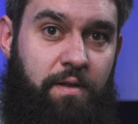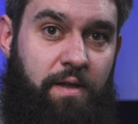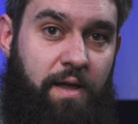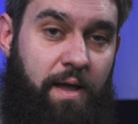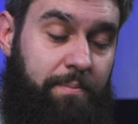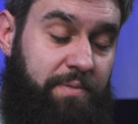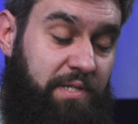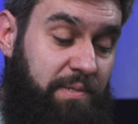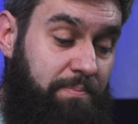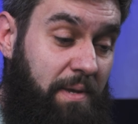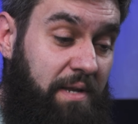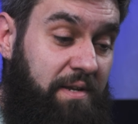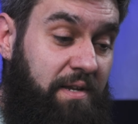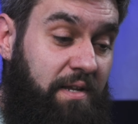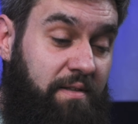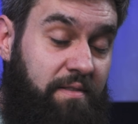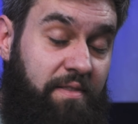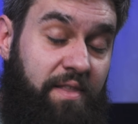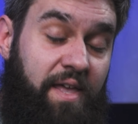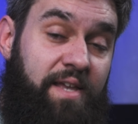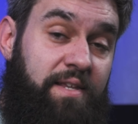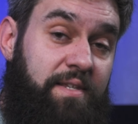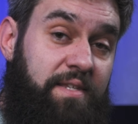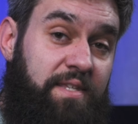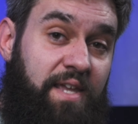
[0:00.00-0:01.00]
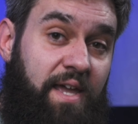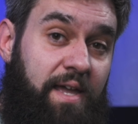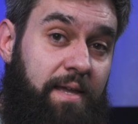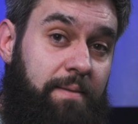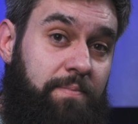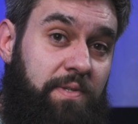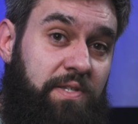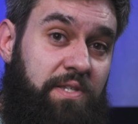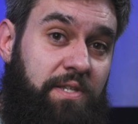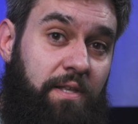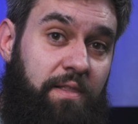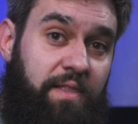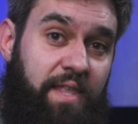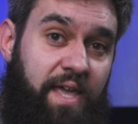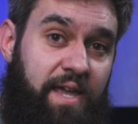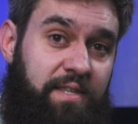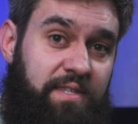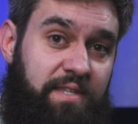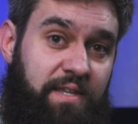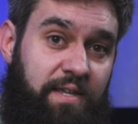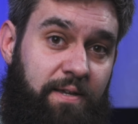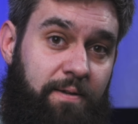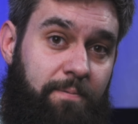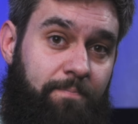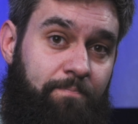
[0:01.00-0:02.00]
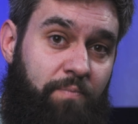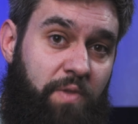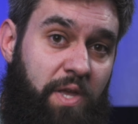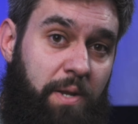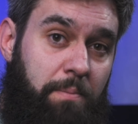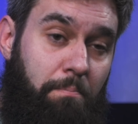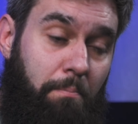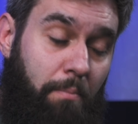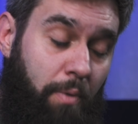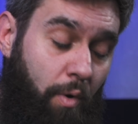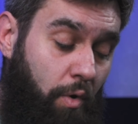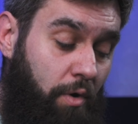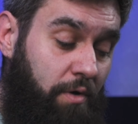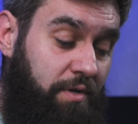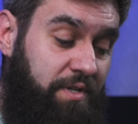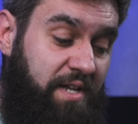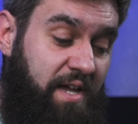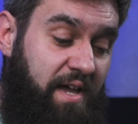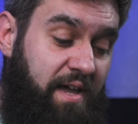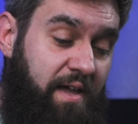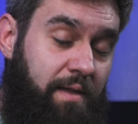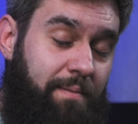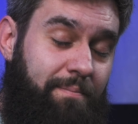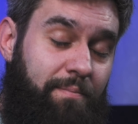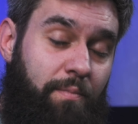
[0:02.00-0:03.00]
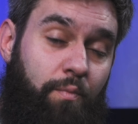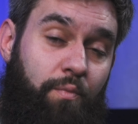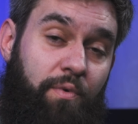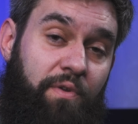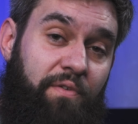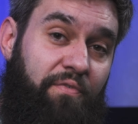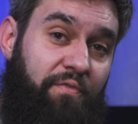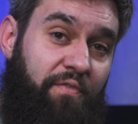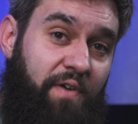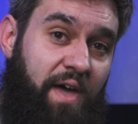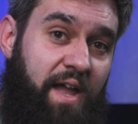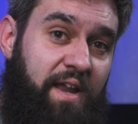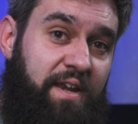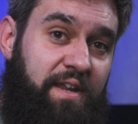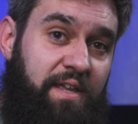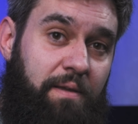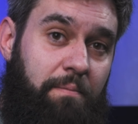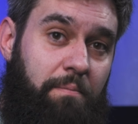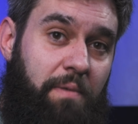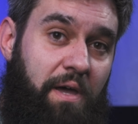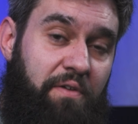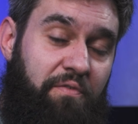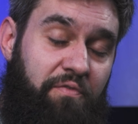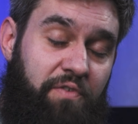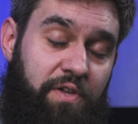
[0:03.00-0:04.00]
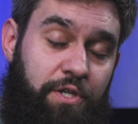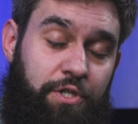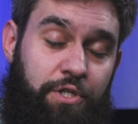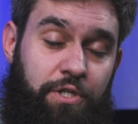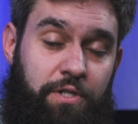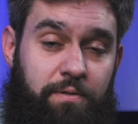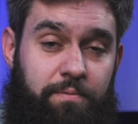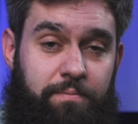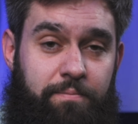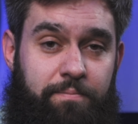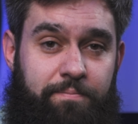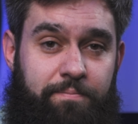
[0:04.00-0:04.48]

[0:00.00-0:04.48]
I'm spending less time selecting and more time refining my vision.